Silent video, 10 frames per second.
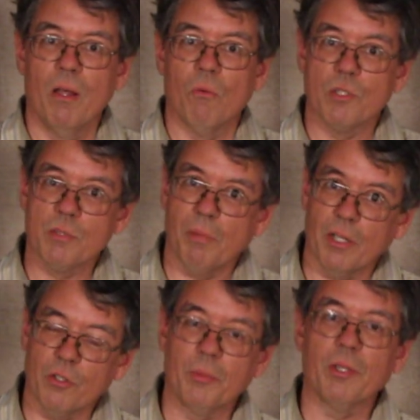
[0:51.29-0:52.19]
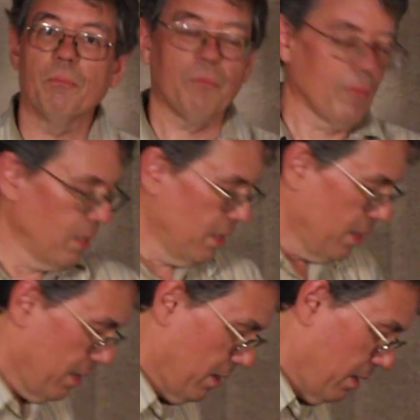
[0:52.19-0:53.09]
What's a polynomial?
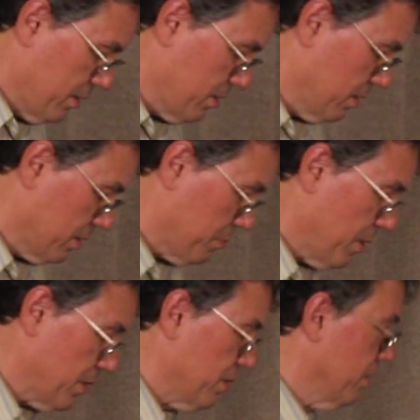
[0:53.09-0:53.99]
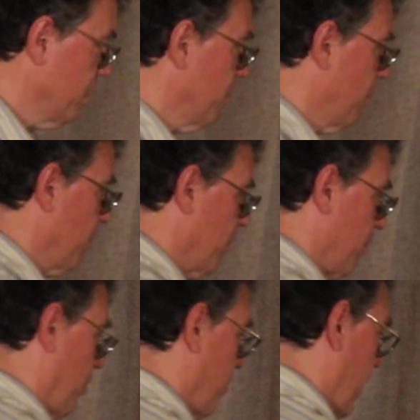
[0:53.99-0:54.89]
It's an expression involving a
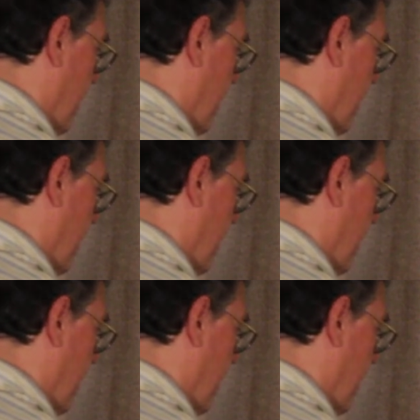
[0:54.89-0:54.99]
variable